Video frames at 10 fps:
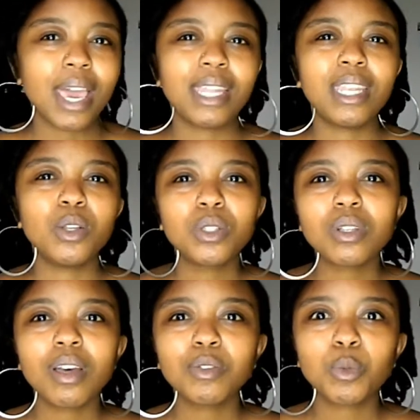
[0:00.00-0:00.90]
and then you
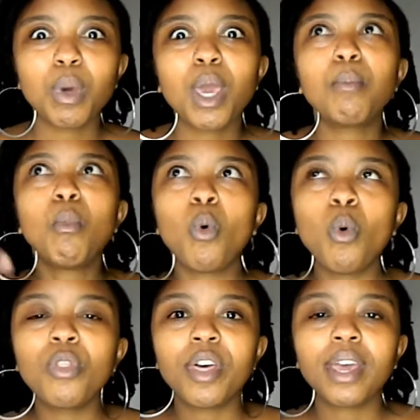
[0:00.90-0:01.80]
still have to pay
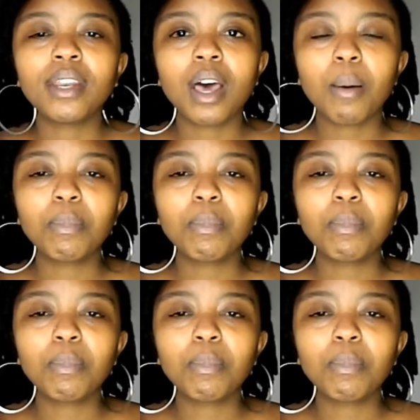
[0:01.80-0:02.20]
more than